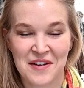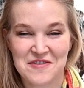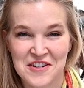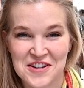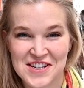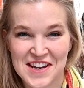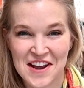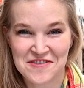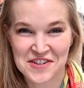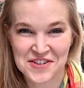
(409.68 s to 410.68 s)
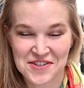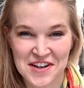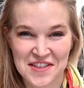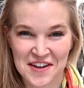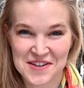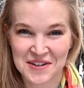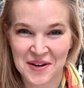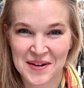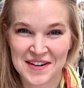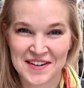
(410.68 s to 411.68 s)
Virtually every street that you go
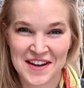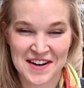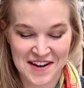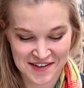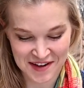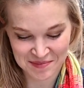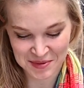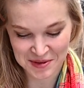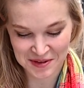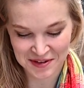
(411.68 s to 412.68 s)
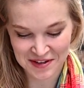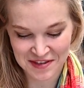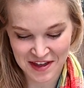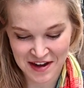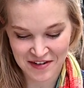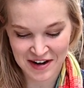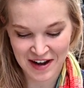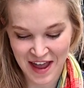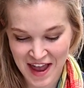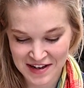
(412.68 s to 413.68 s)
in Istanbul, there
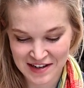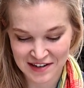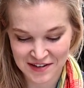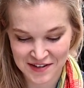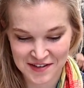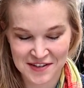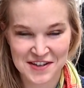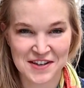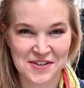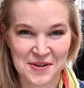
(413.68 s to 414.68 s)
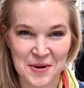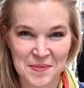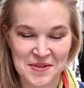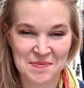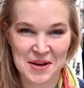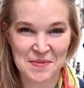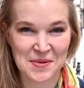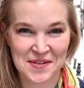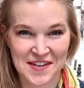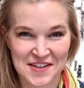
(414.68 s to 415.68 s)
are endless tea shops and people
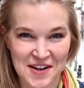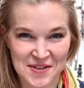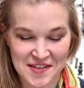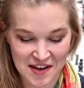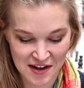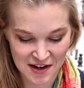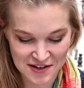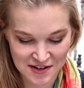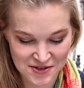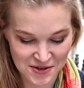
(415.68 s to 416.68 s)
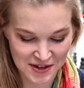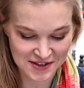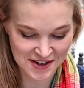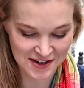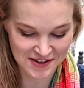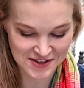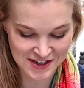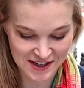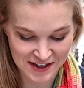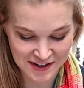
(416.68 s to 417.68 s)
sat outside enjoying a Turkish
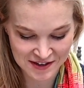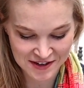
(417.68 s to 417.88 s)
tea.